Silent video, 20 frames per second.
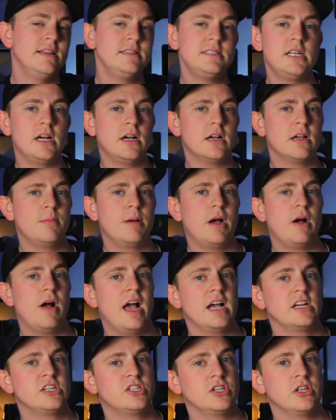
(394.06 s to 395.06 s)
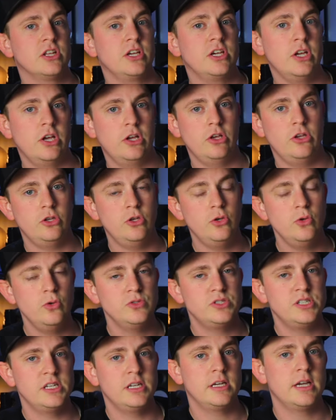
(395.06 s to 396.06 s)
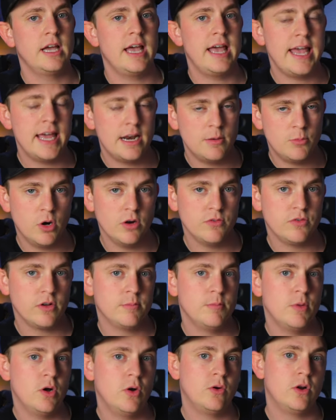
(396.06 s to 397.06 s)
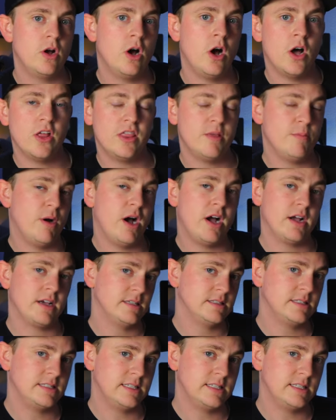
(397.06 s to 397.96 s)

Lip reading: Let's talk about actually using anamorphic mode on the Pocket